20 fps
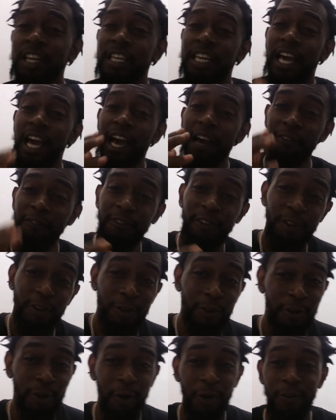You have to
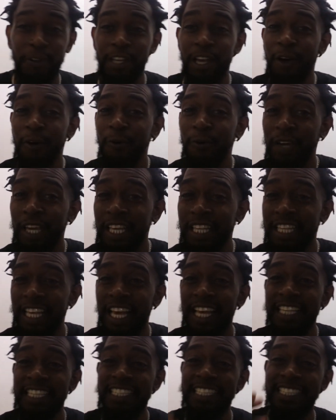look out and wait
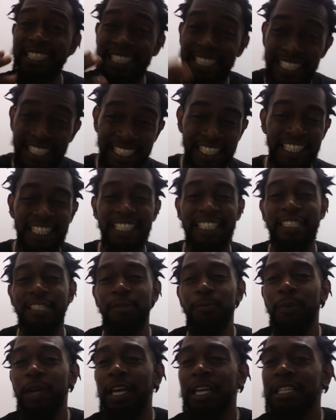and see, you
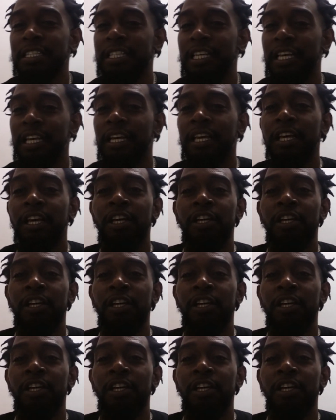see me I say.